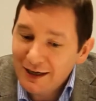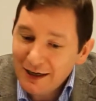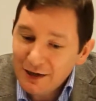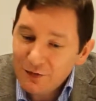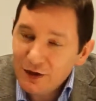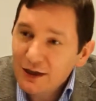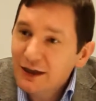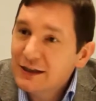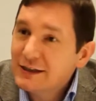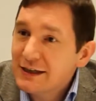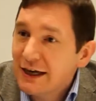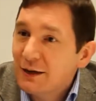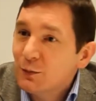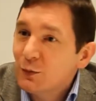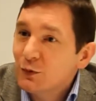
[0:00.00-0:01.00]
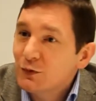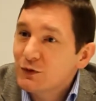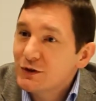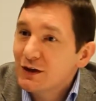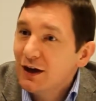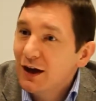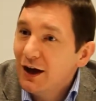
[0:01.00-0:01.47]
living
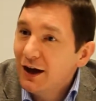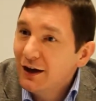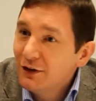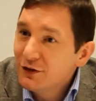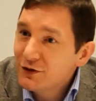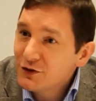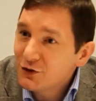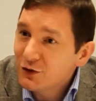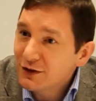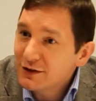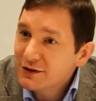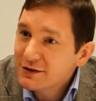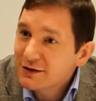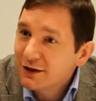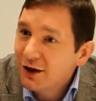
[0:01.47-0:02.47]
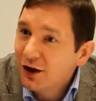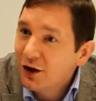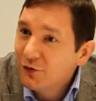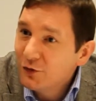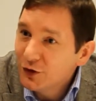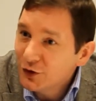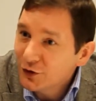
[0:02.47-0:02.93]
examples on the streets
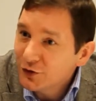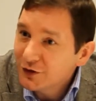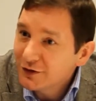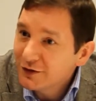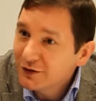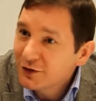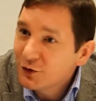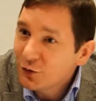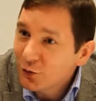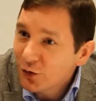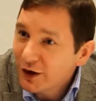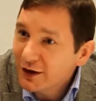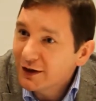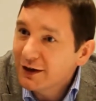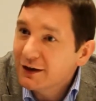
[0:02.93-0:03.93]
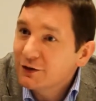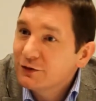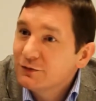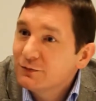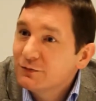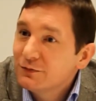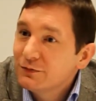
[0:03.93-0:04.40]
of London right now.
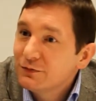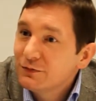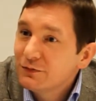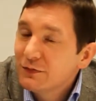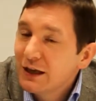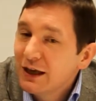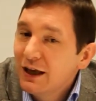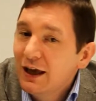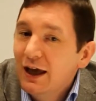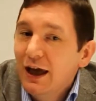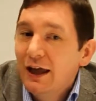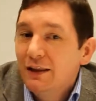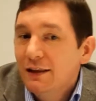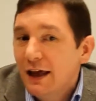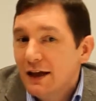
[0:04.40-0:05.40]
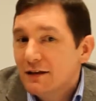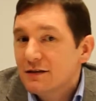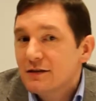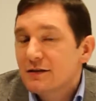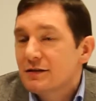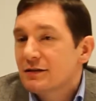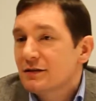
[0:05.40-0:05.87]
And
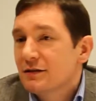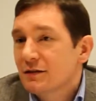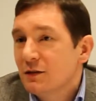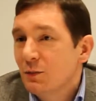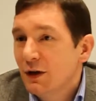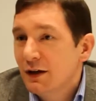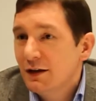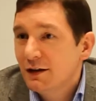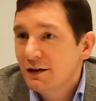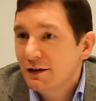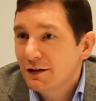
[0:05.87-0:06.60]
that's, to me,